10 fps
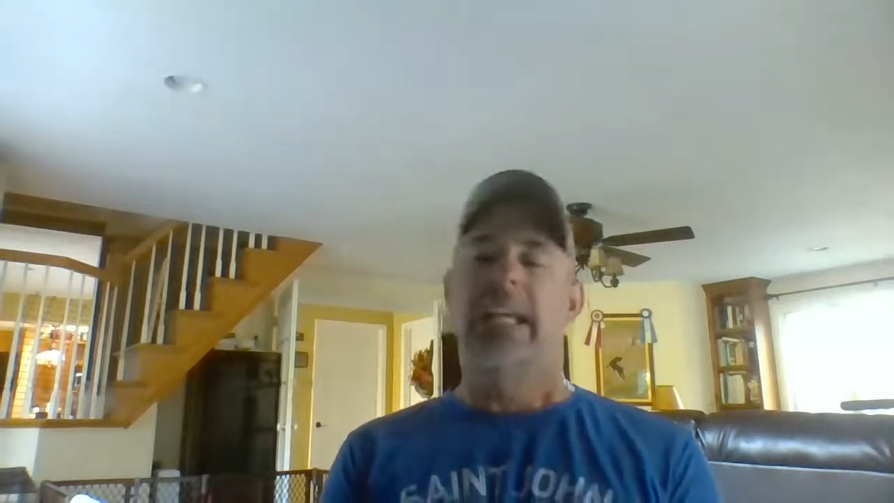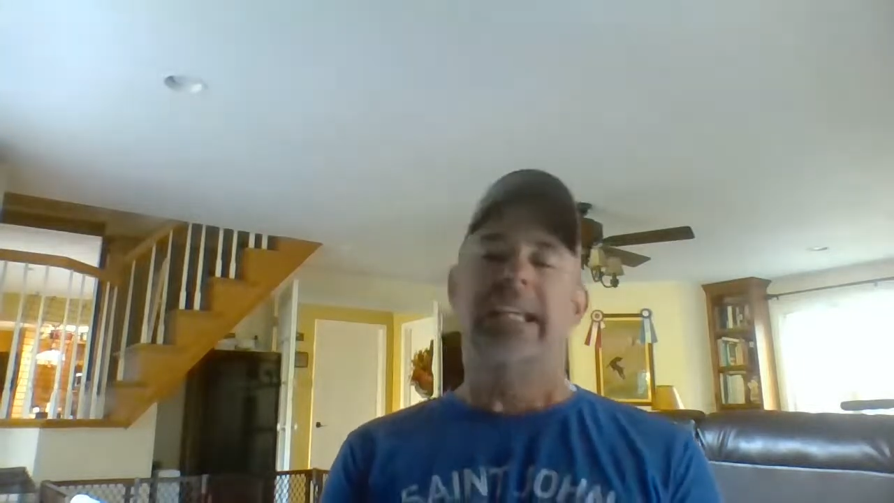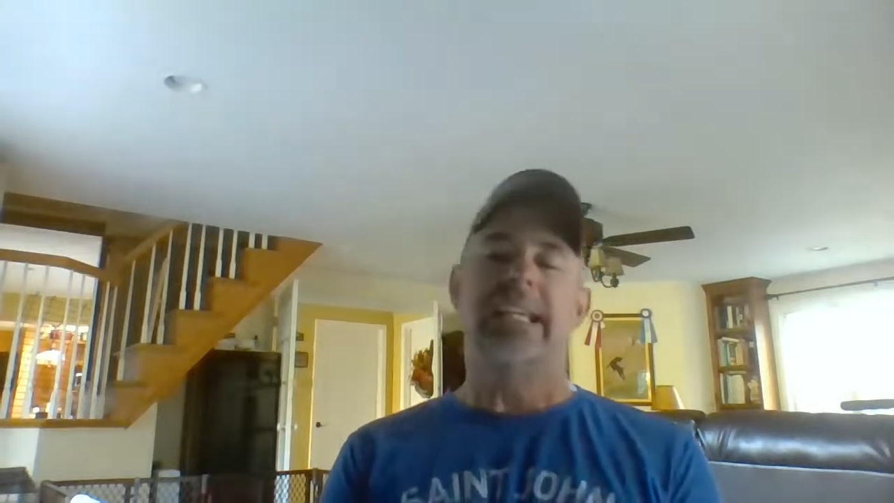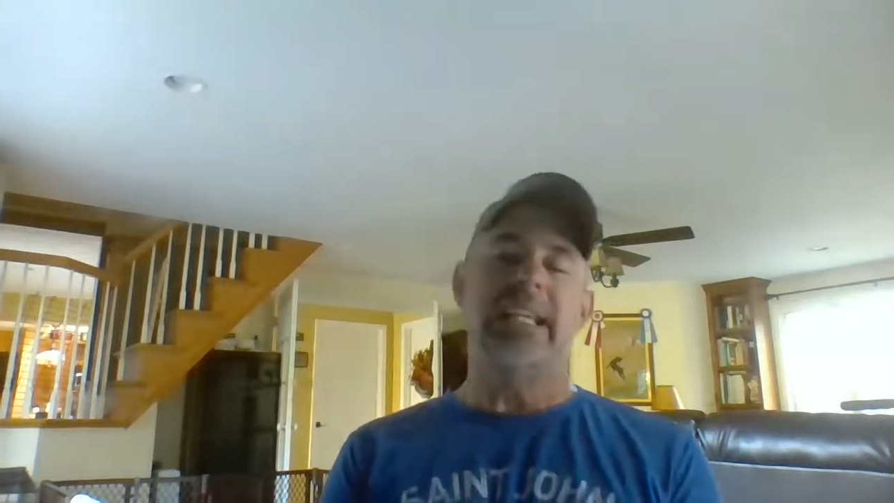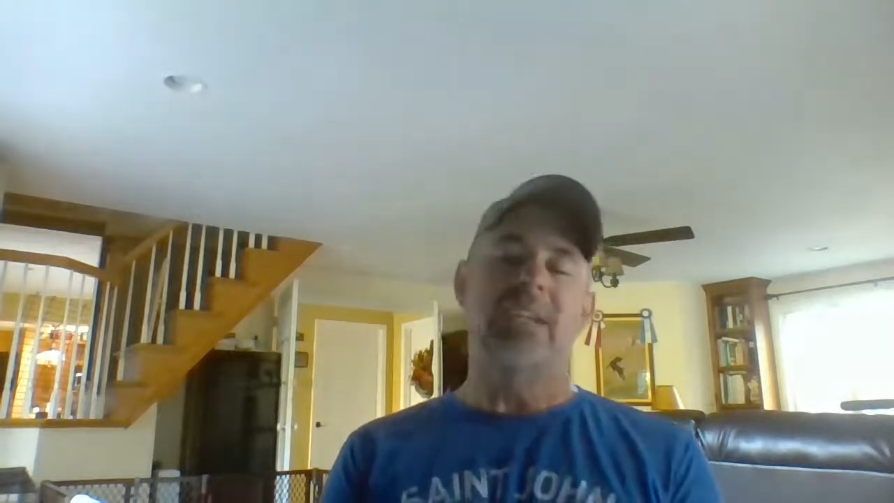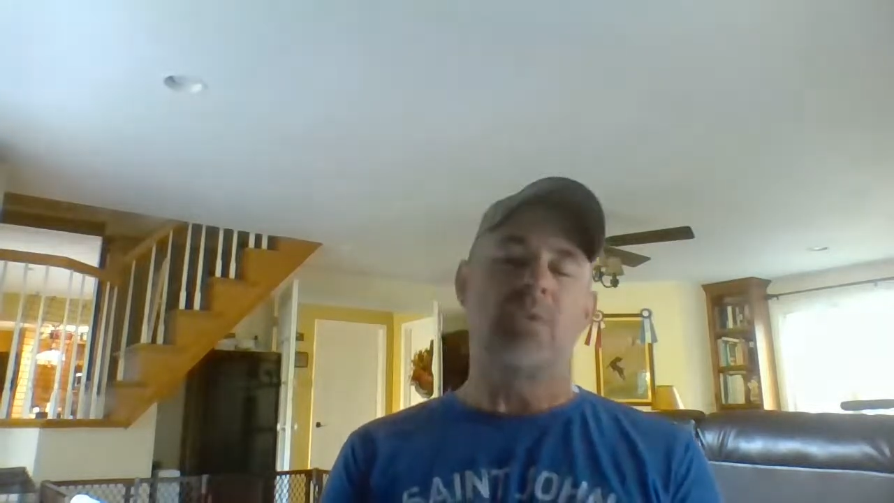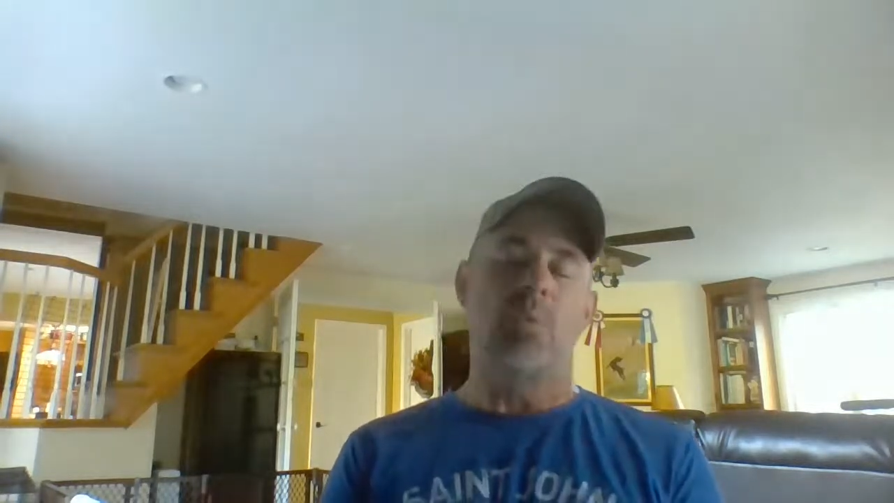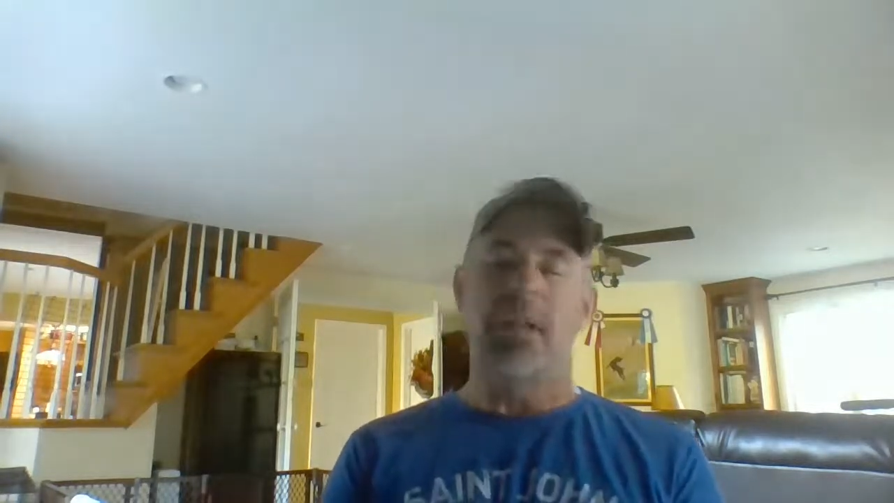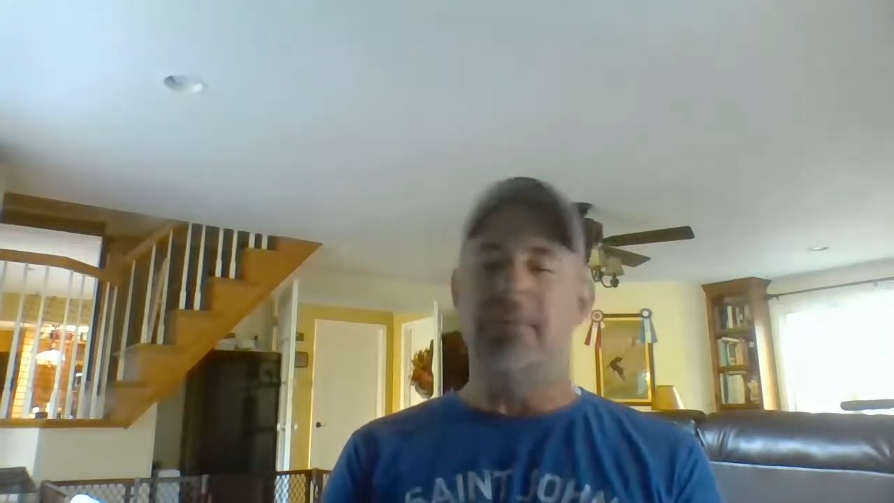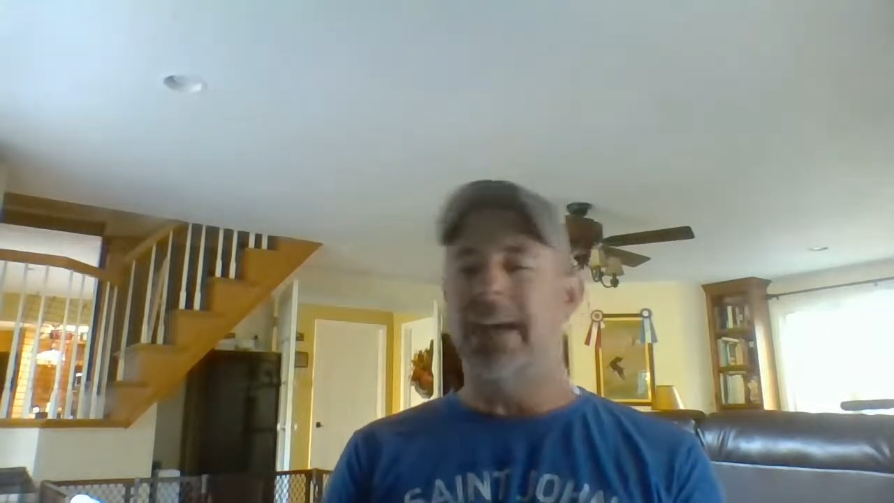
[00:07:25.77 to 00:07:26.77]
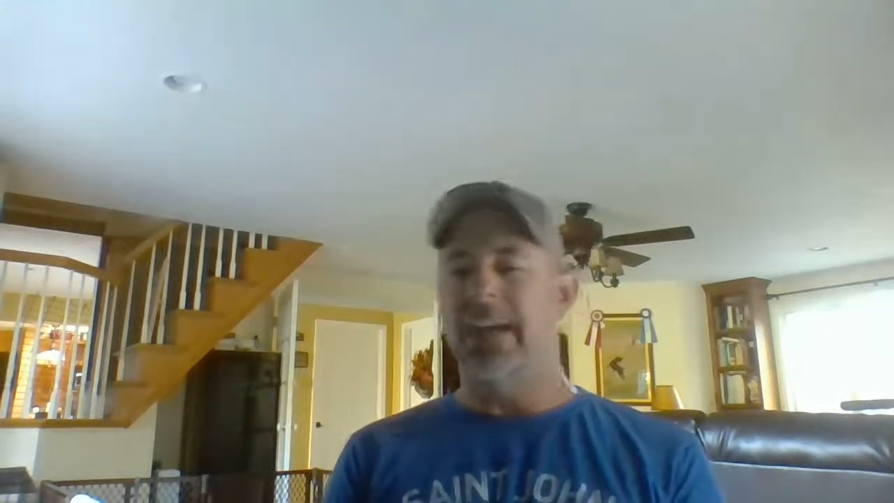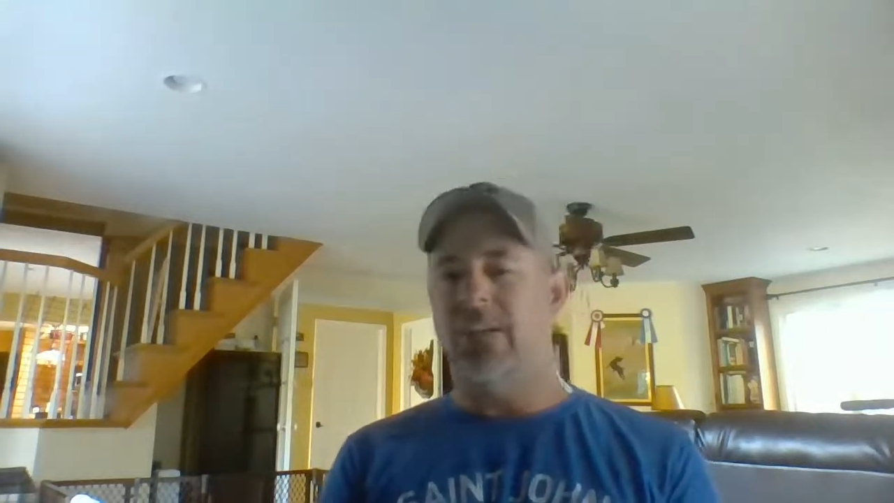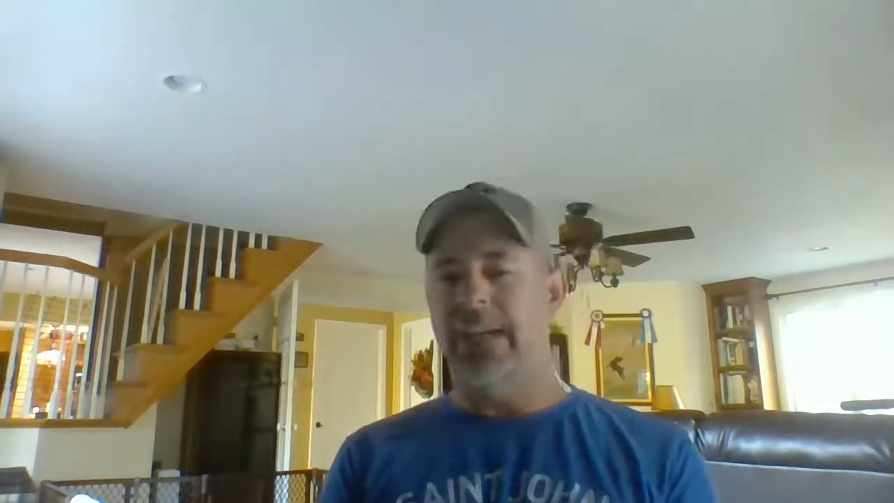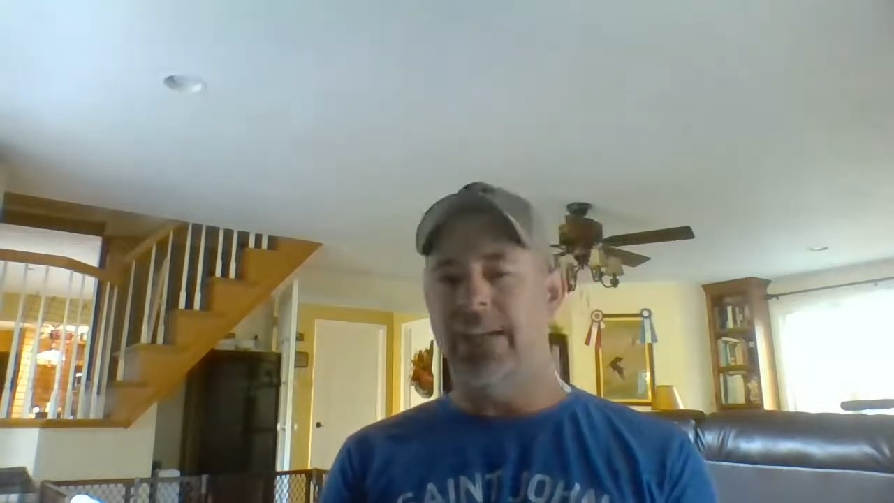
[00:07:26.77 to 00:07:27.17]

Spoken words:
he is qualified all